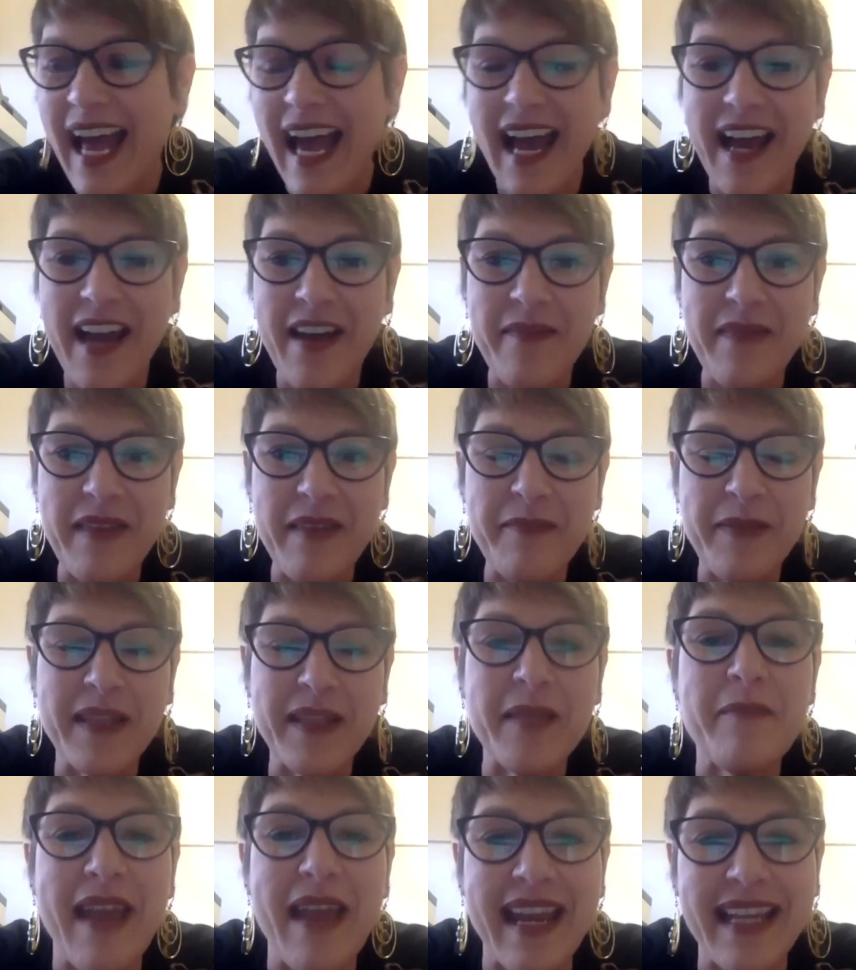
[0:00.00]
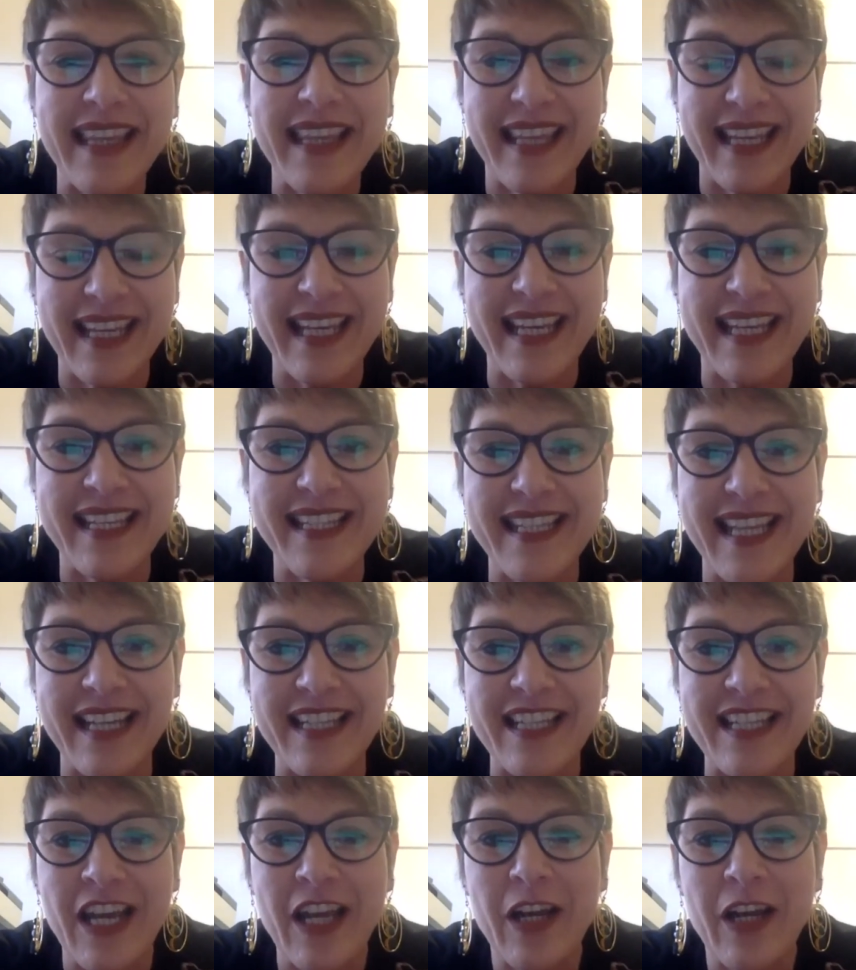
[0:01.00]
um, but the main thing is
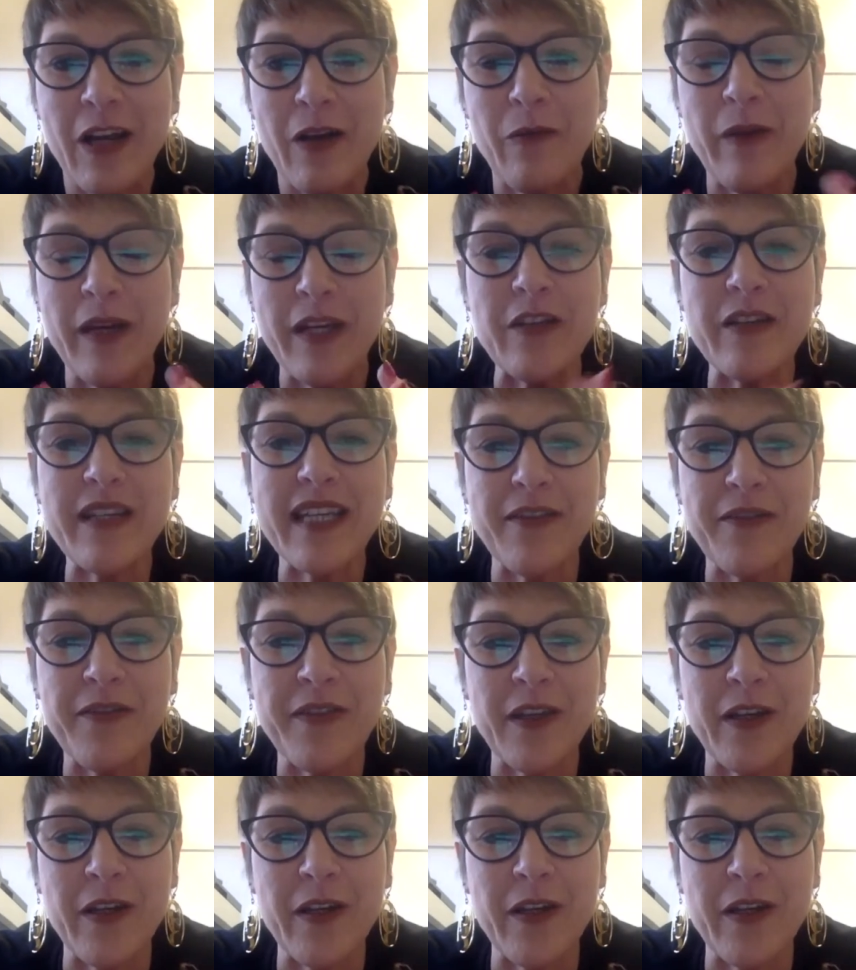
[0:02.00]
that when you give the